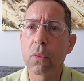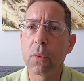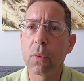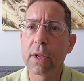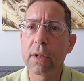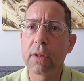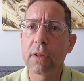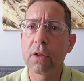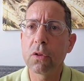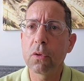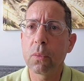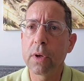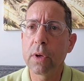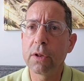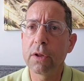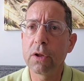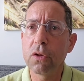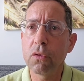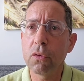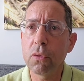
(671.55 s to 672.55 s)

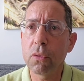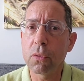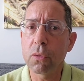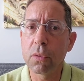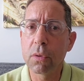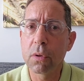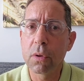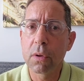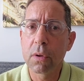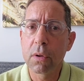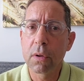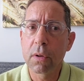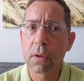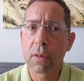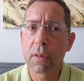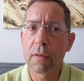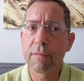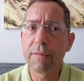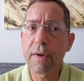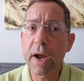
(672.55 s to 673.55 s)
2022,
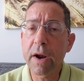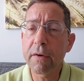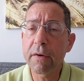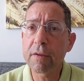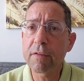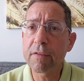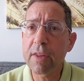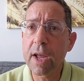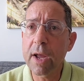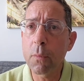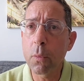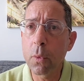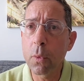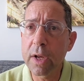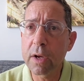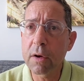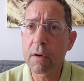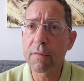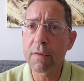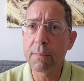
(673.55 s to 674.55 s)
the very
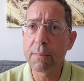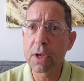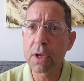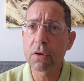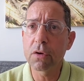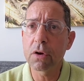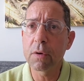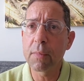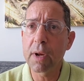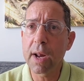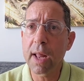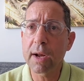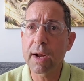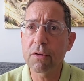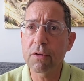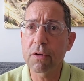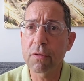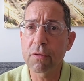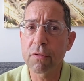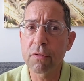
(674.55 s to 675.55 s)
same week of the midterm
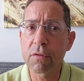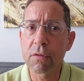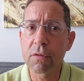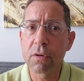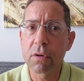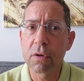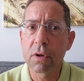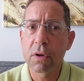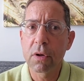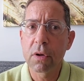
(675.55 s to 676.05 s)
elections?